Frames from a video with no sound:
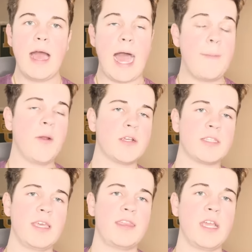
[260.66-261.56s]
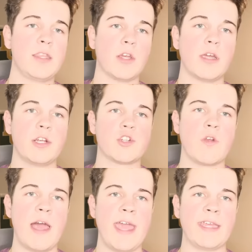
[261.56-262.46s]
I personally think they're going to
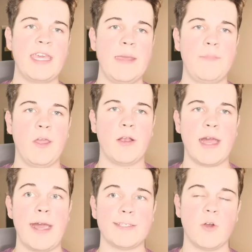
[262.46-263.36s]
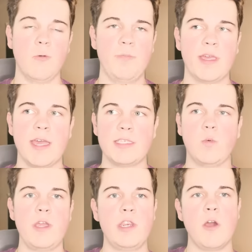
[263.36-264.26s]
try and keep their guys home because
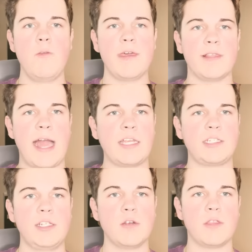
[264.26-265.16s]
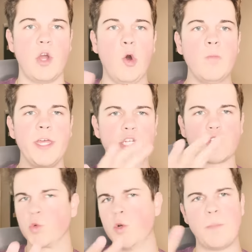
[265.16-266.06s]
we know that last year, the only
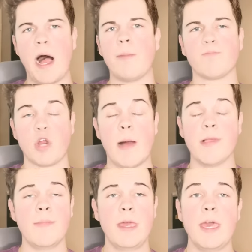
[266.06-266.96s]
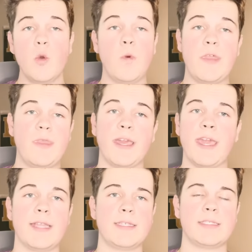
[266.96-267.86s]
true pop problem with the
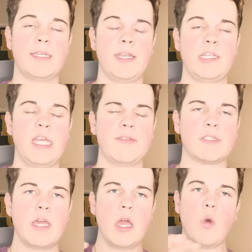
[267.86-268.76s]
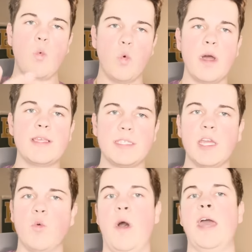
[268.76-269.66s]
Kansas City Chiefs was
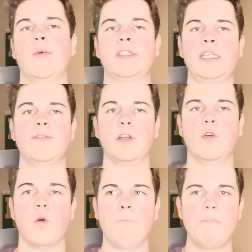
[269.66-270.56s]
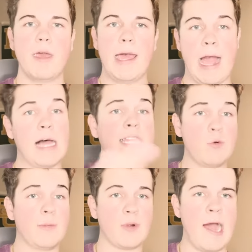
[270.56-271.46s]
their wide receiving core.
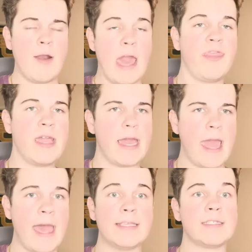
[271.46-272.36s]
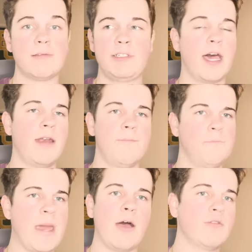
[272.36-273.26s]
Hollywood Brown, I think, has
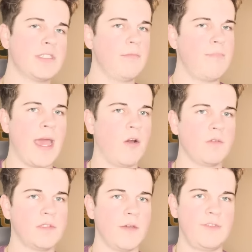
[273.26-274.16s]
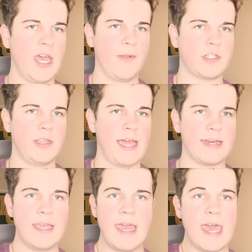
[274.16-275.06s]
done mounds and mounds of damage to
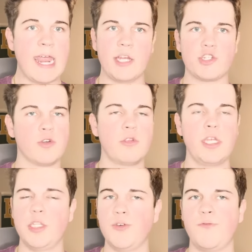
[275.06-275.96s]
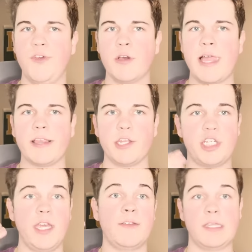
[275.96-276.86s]
that. And I truly do feel like the
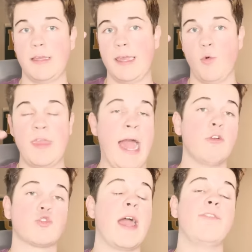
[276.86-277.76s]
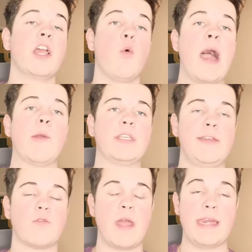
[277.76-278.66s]
Chiefs, without drafting a wide
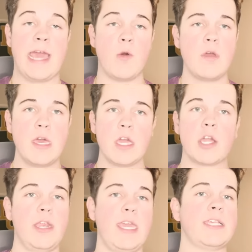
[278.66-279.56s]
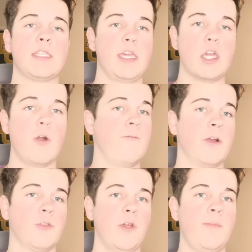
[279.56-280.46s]
receiver right now, could easily go
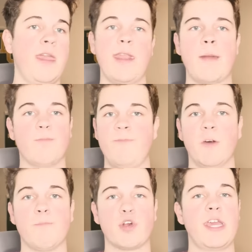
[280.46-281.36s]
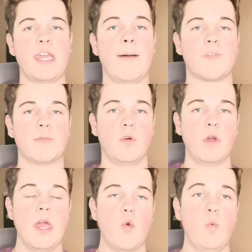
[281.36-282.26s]
for a three-peat and feel pretty comfortable
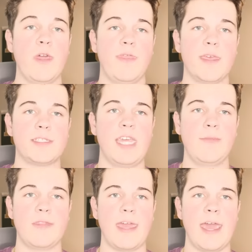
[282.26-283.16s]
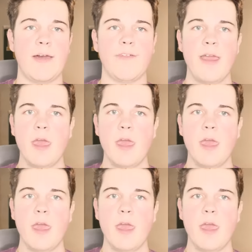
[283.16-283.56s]
with this team that they have.